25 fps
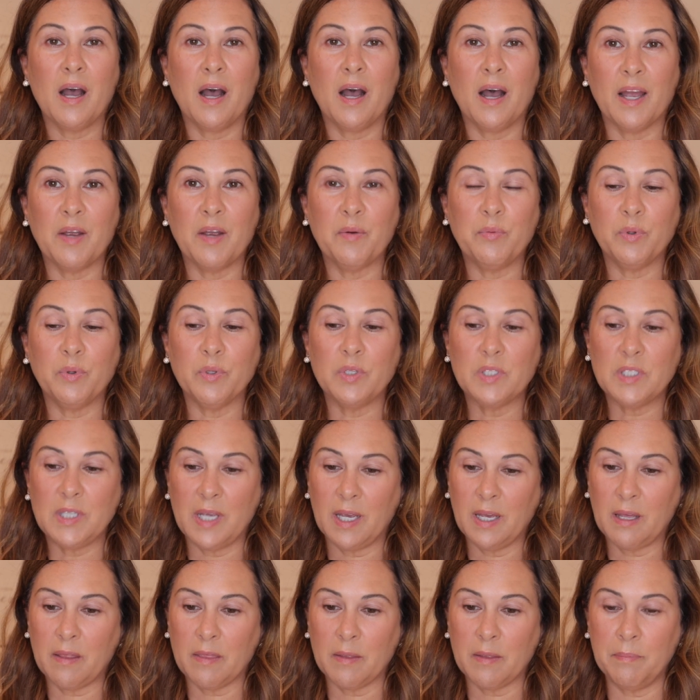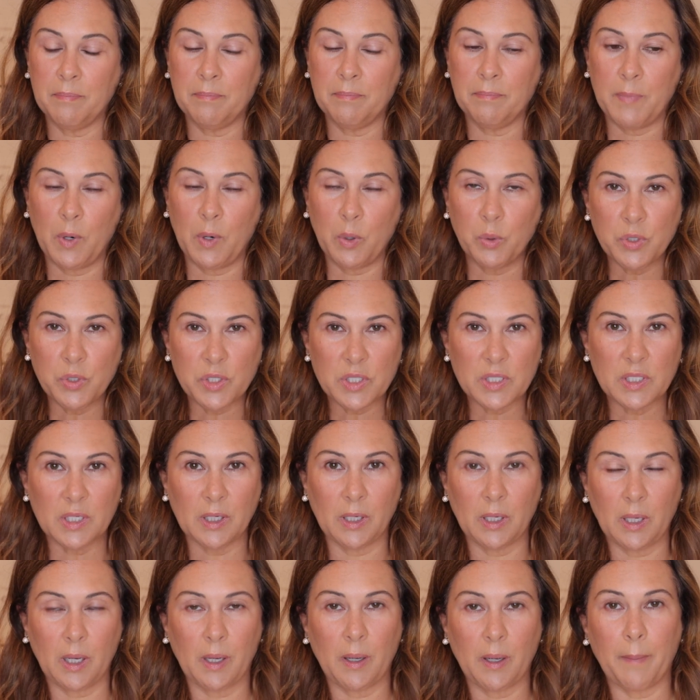I will take the most
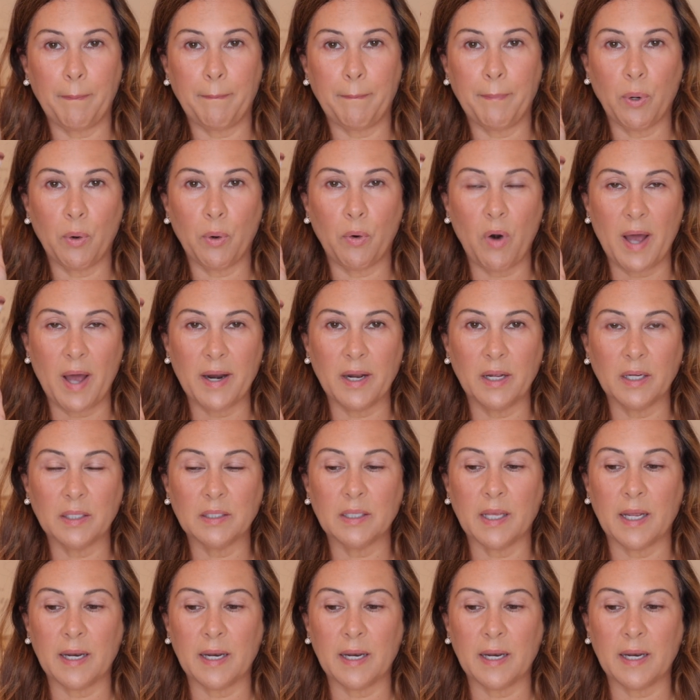product